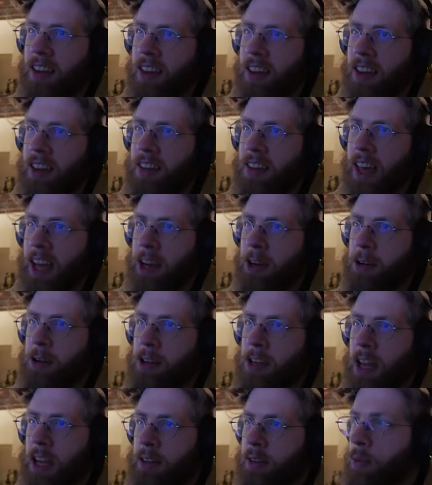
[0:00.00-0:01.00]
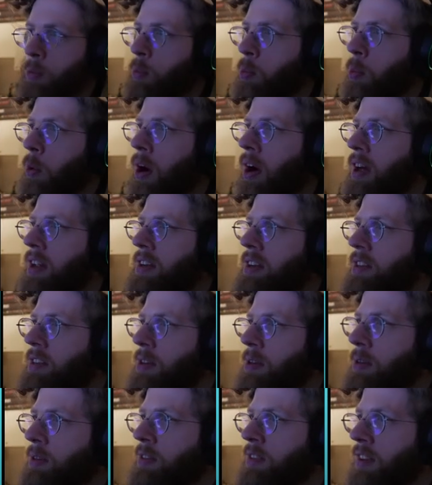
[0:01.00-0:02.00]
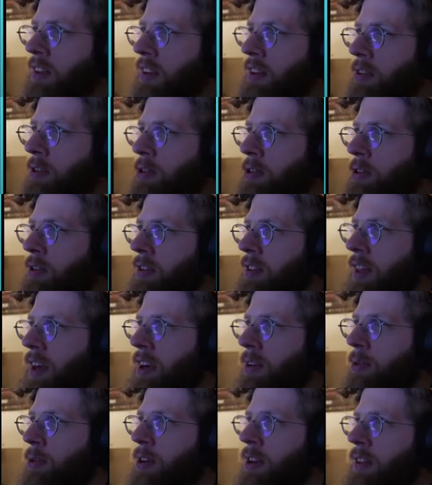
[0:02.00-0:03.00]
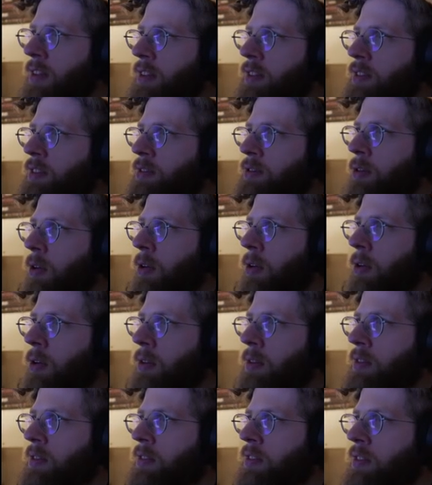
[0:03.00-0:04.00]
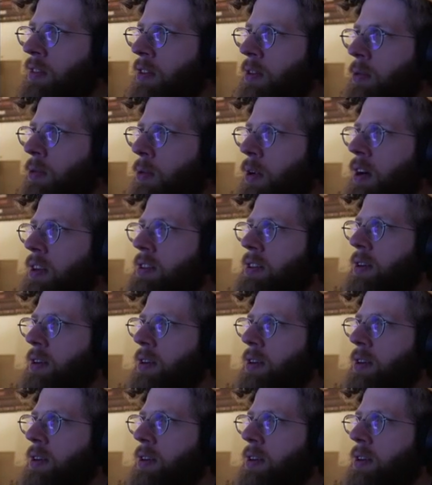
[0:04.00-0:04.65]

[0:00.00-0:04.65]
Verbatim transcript: And that creates one usage, like one of these scrolls, one